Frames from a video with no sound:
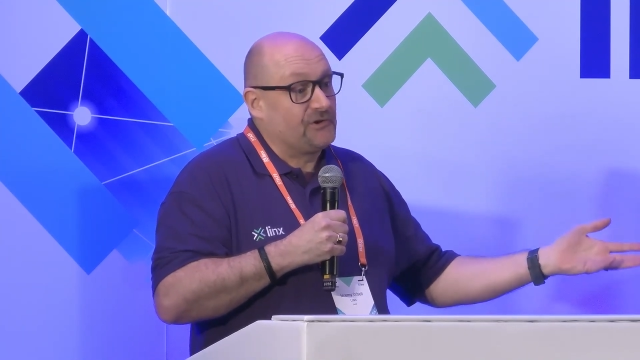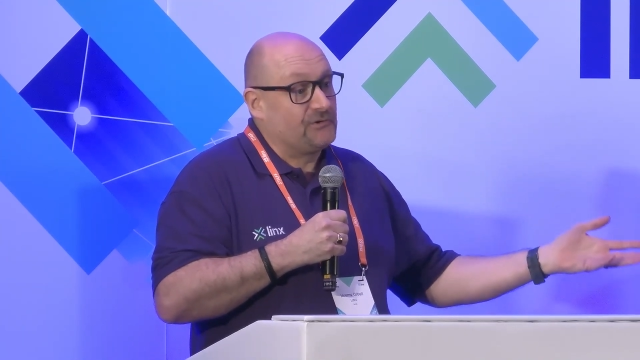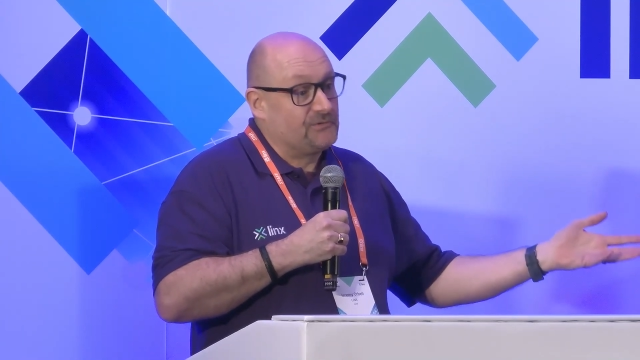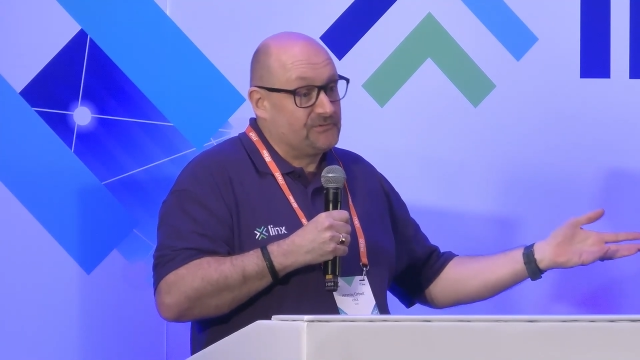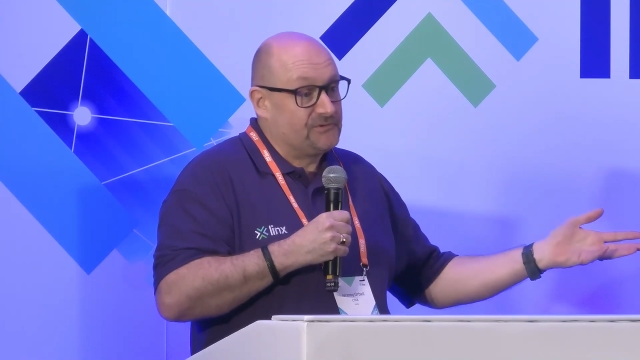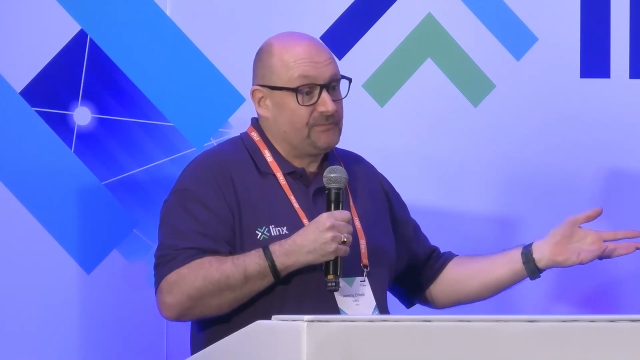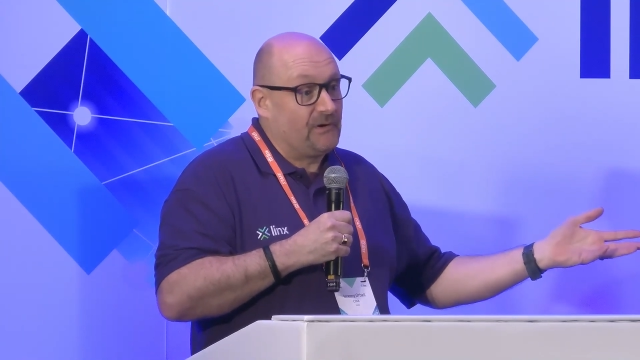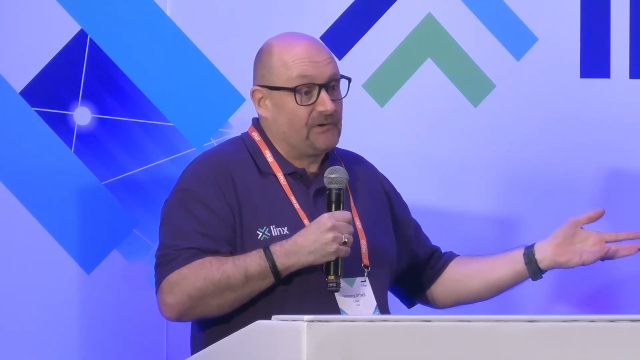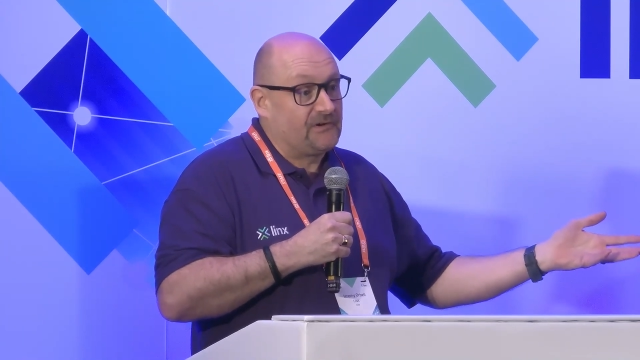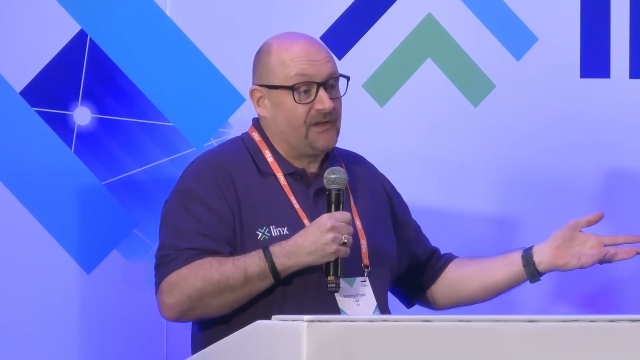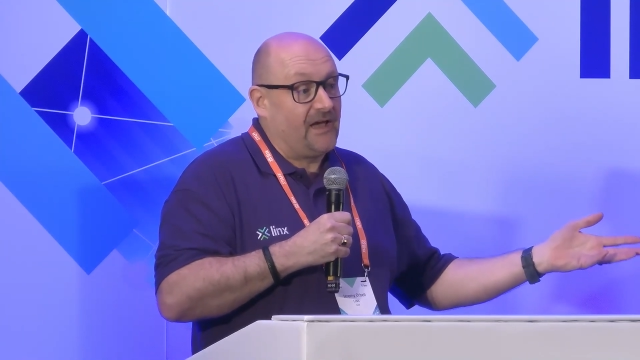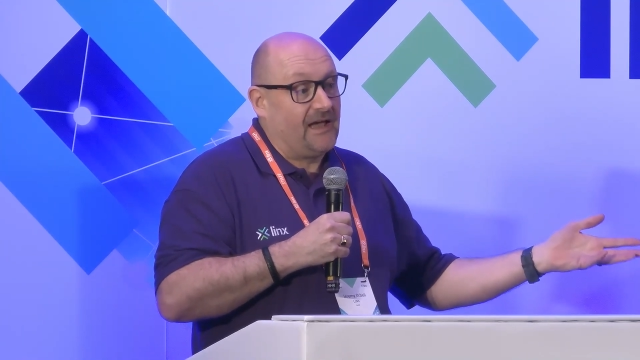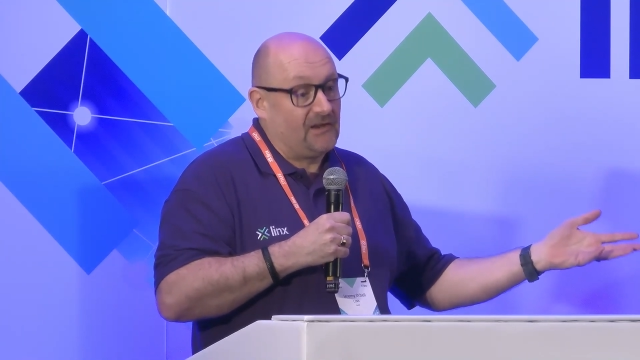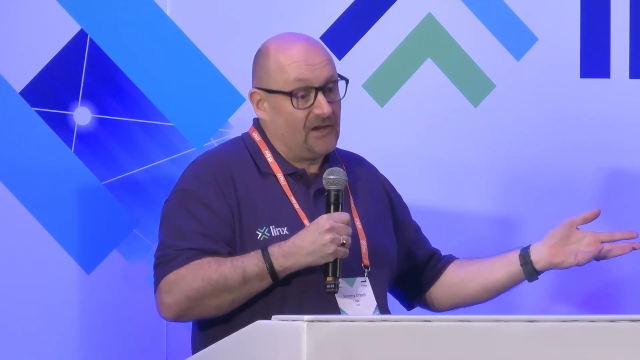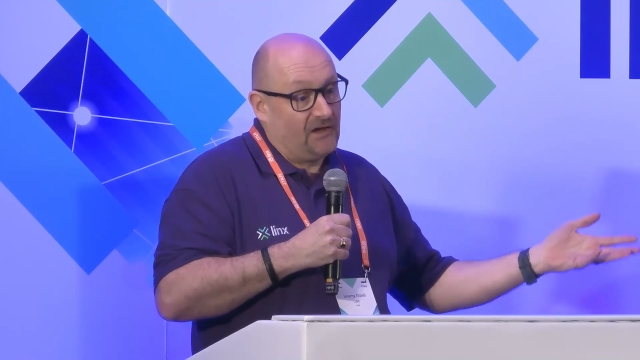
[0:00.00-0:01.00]
who spoke
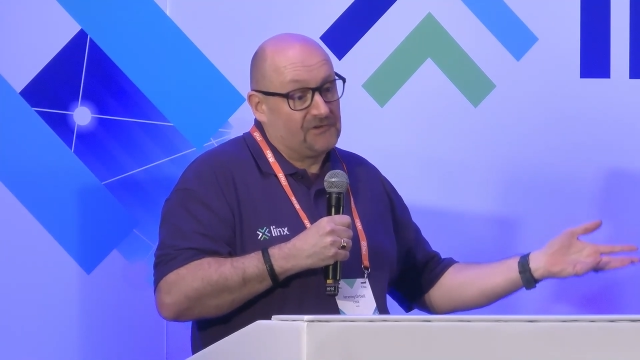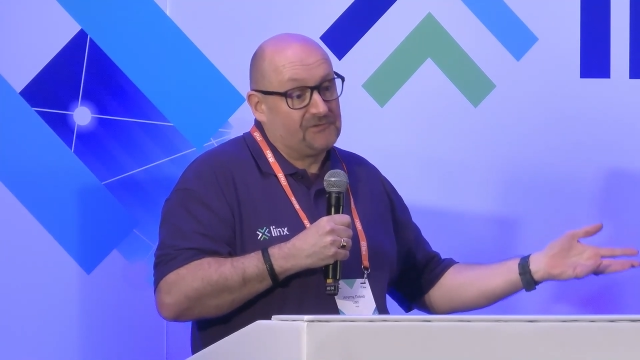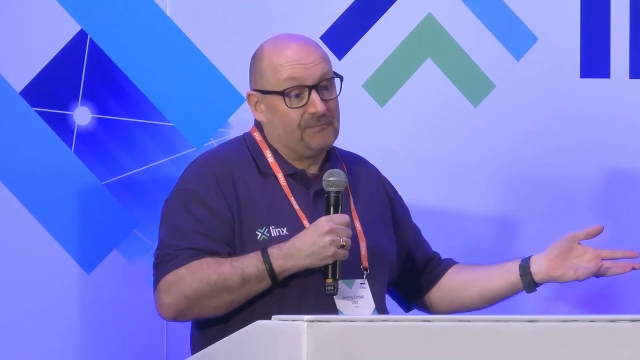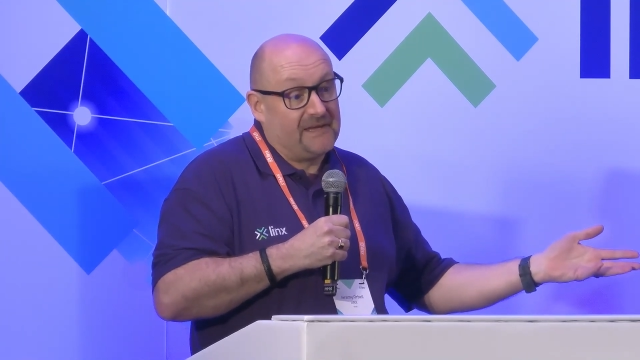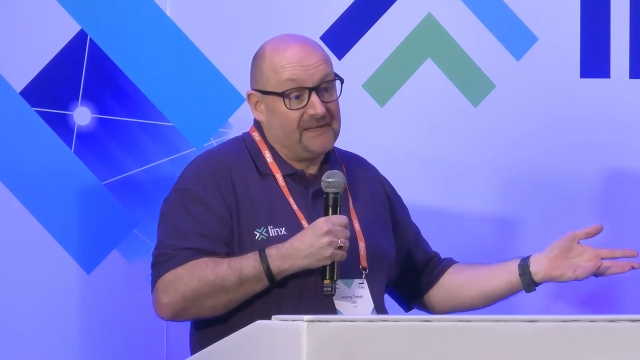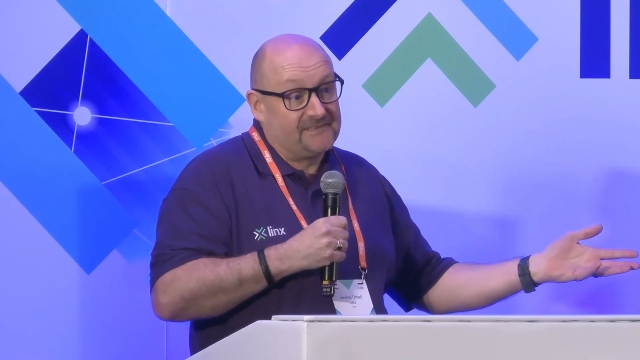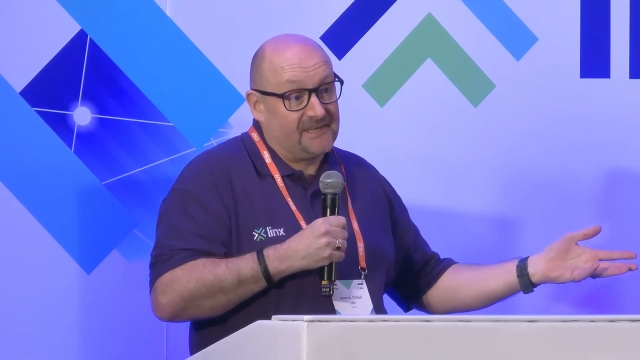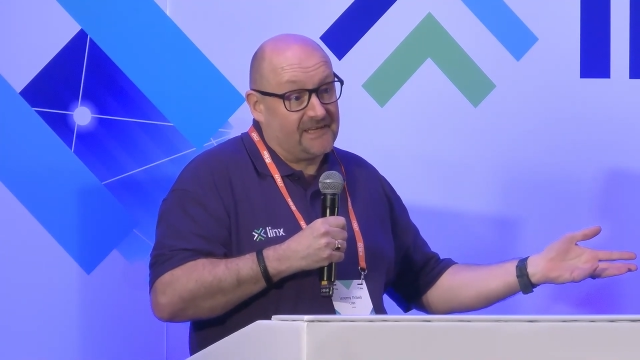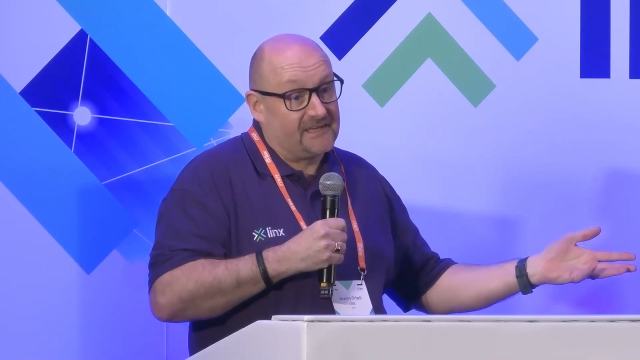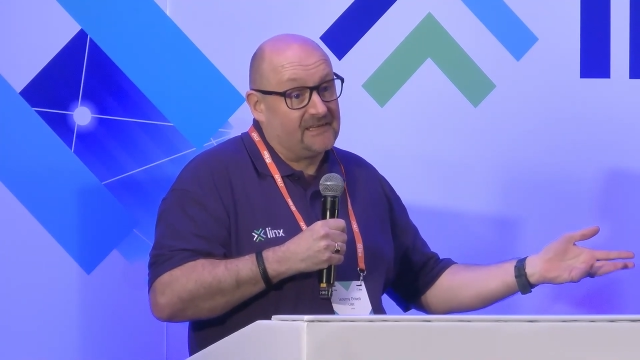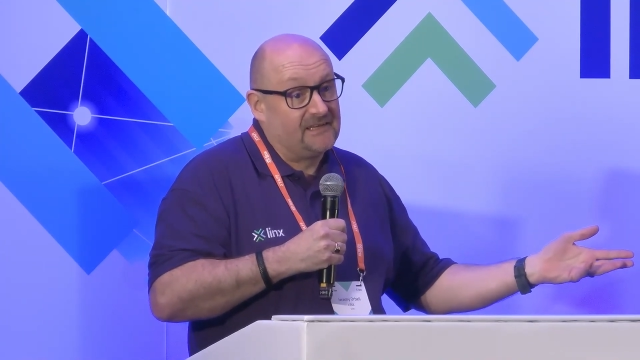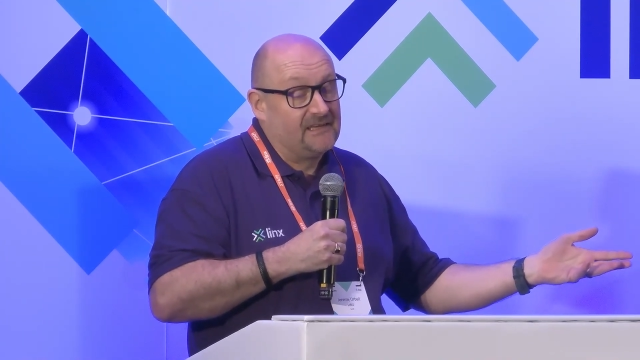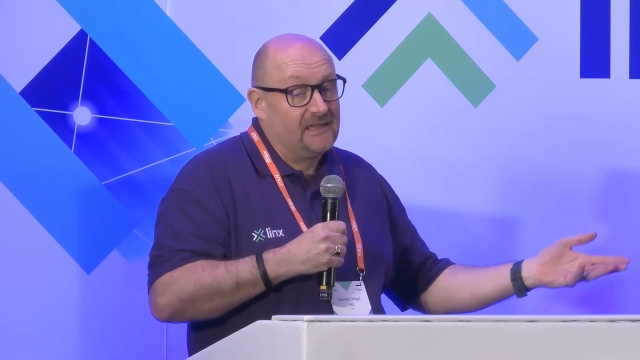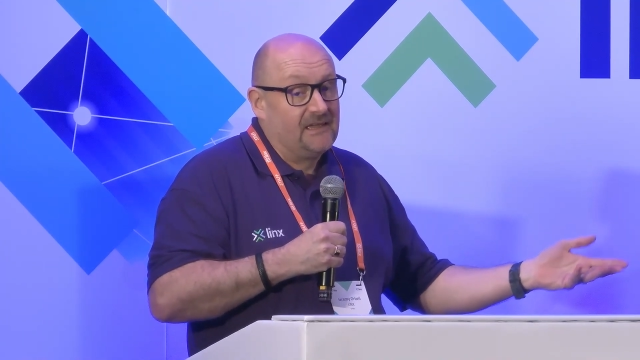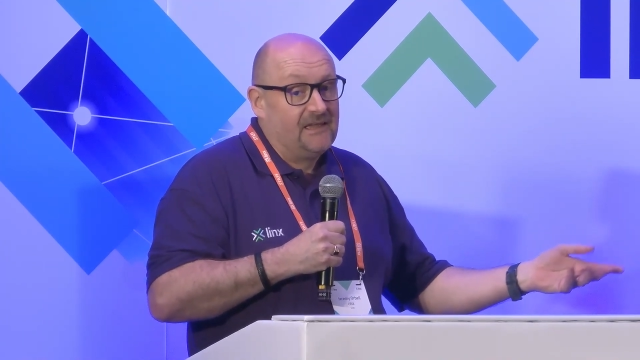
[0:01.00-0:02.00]
at our last meeting,